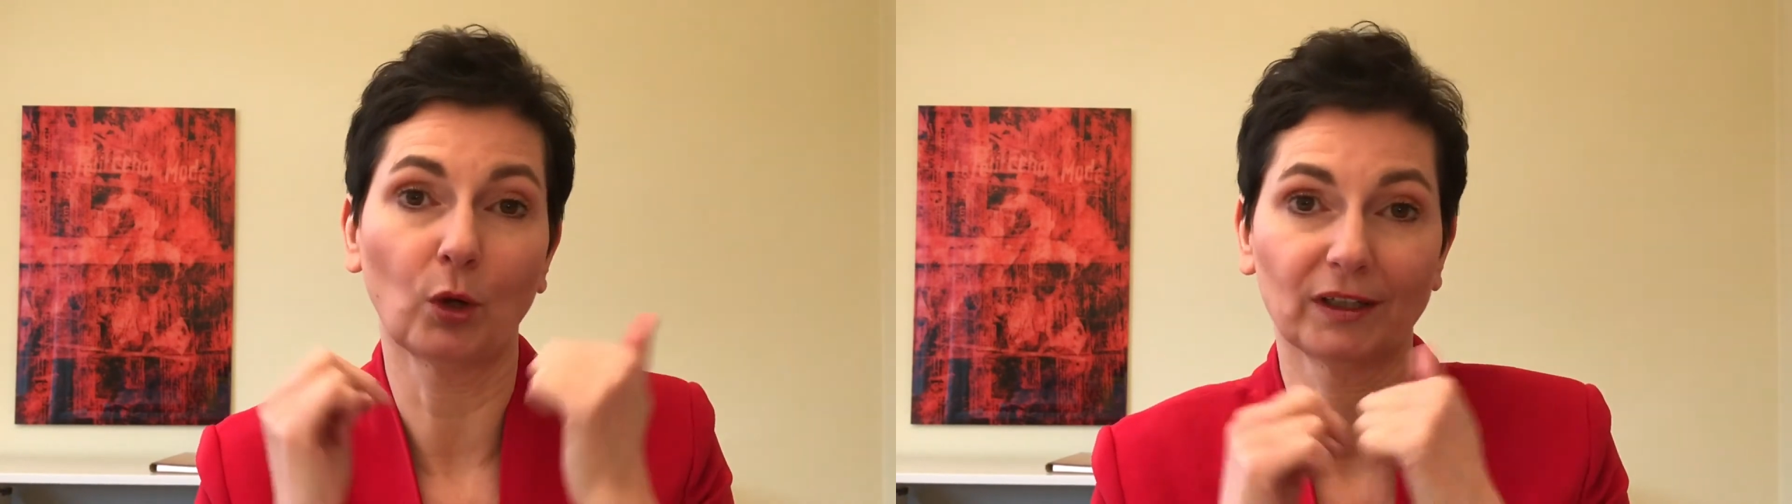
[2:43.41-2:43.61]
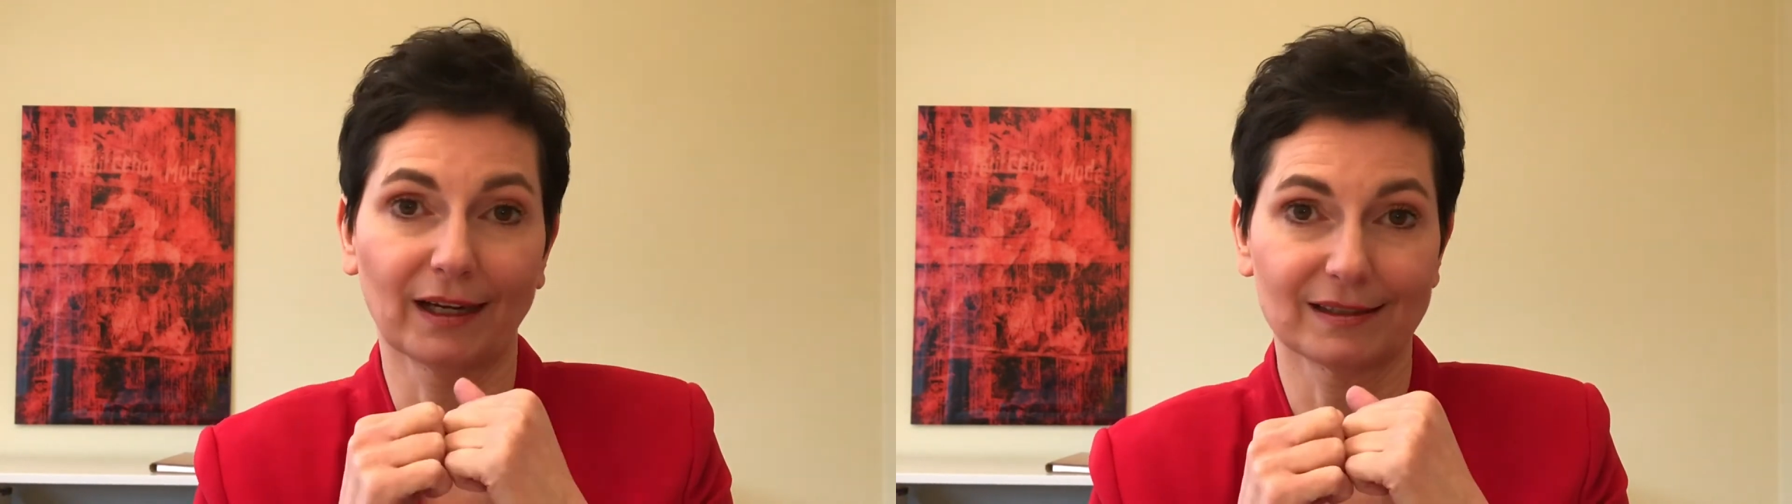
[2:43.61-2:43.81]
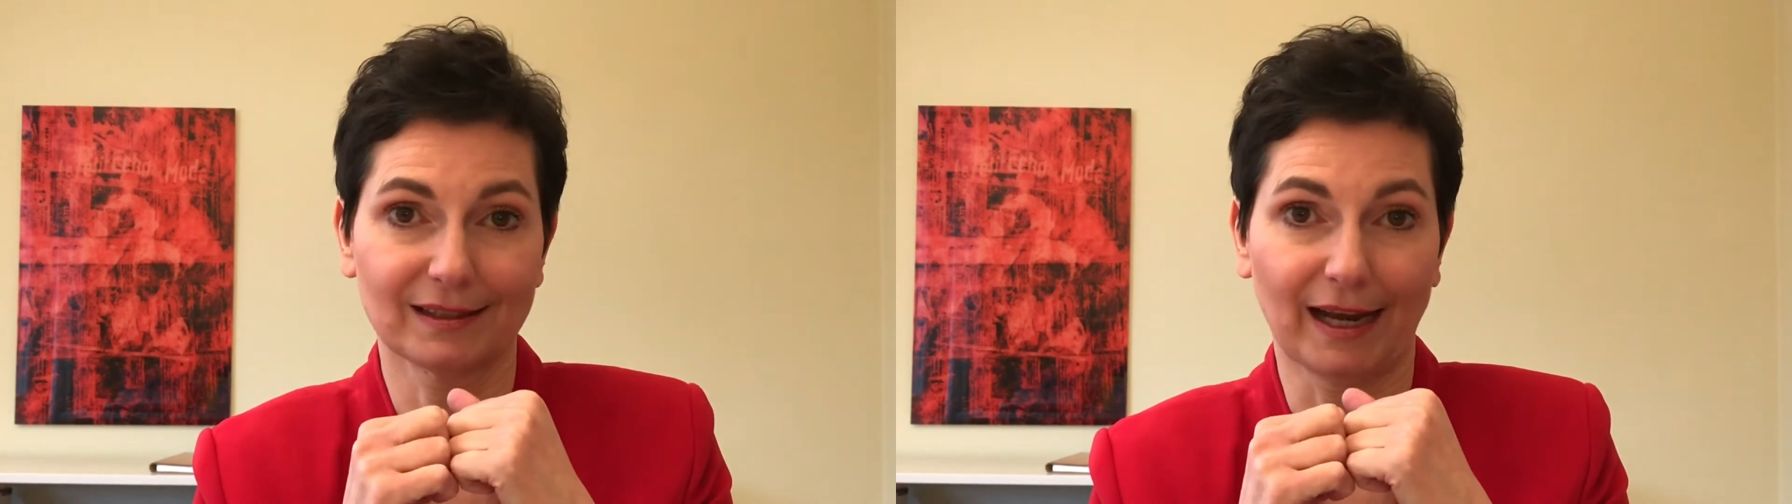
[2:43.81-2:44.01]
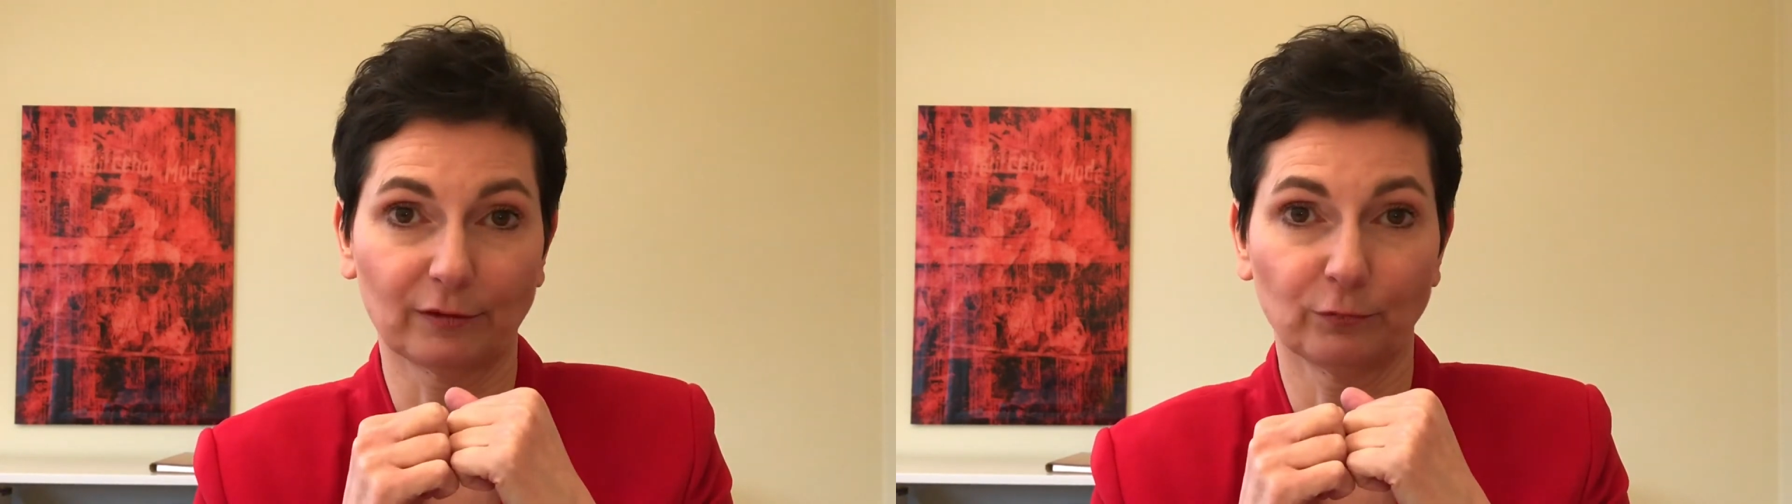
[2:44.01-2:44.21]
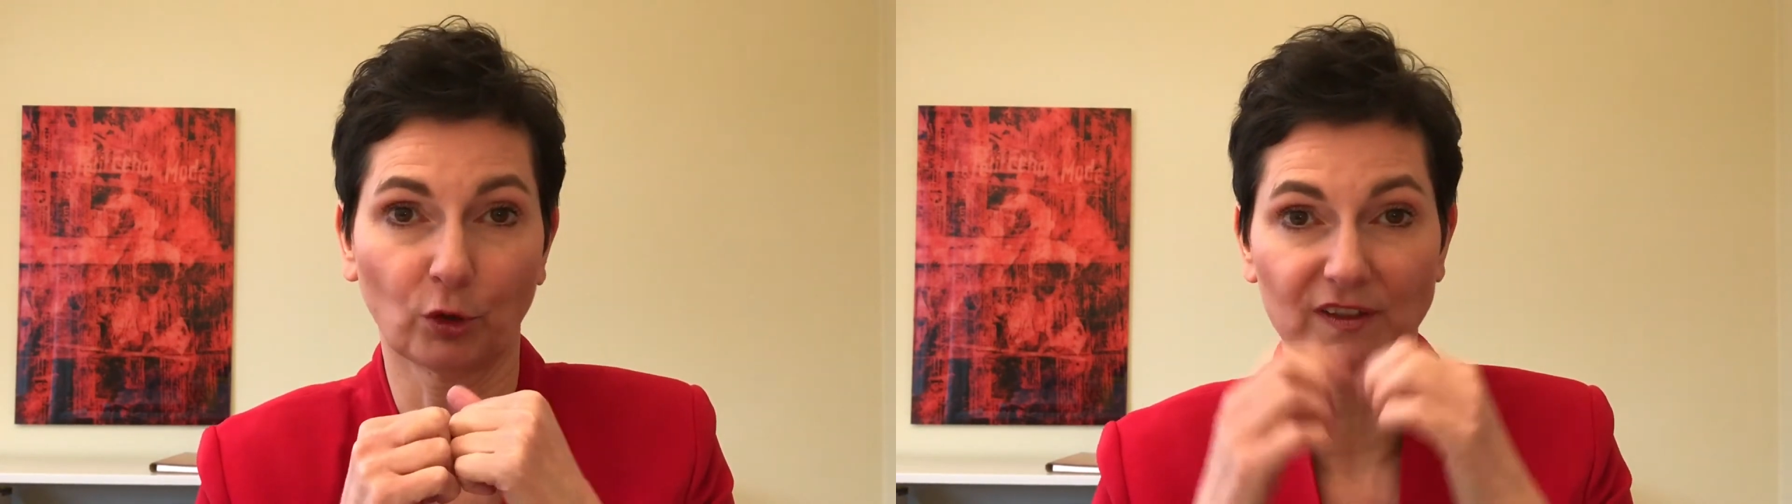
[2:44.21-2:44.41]
I stand
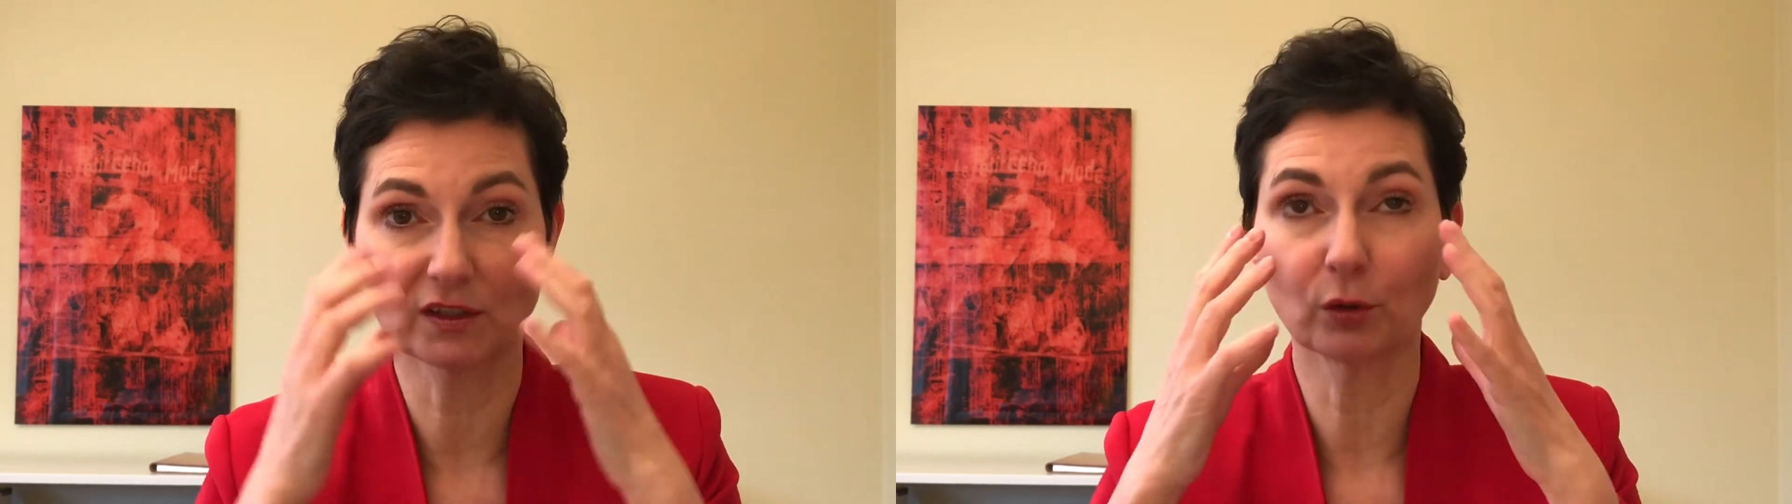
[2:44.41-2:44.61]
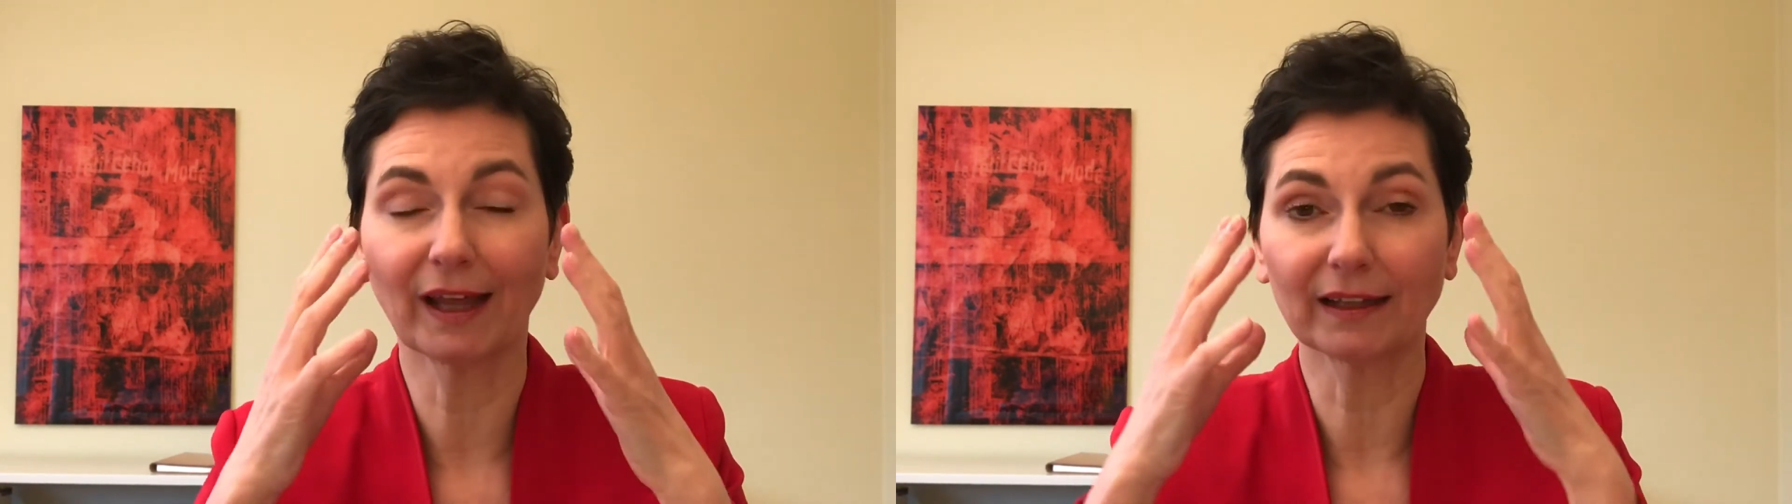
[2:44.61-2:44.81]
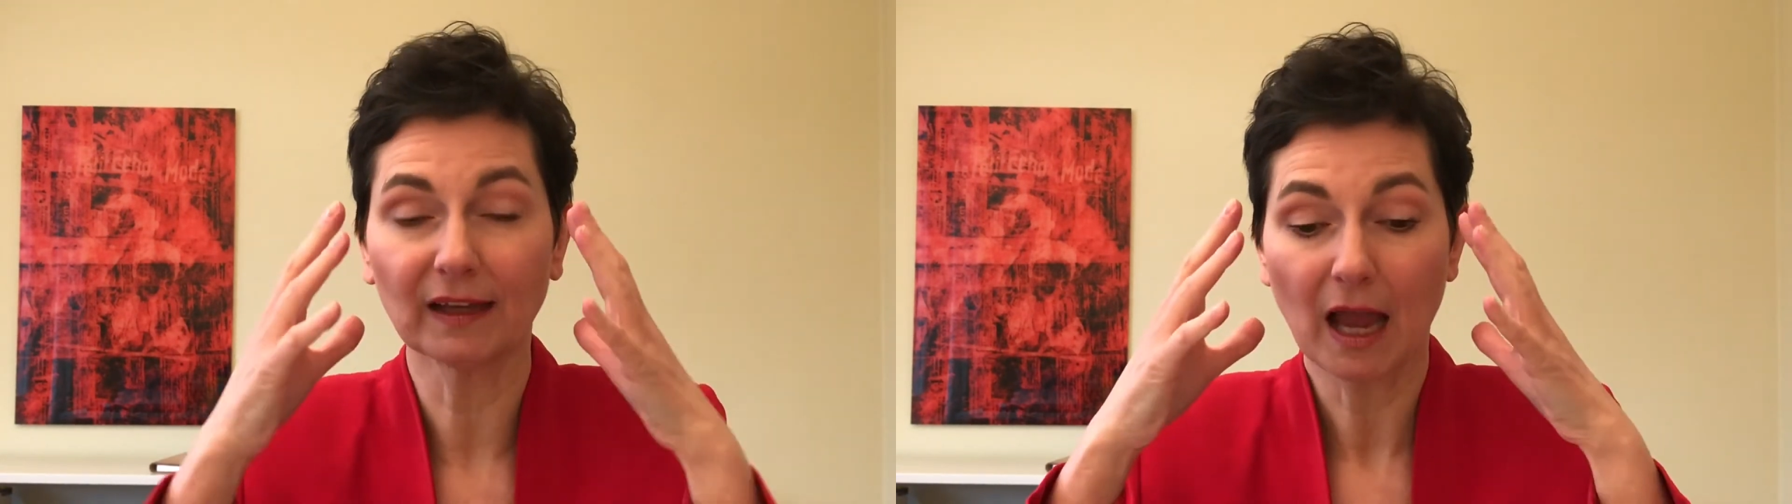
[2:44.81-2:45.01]
for, so that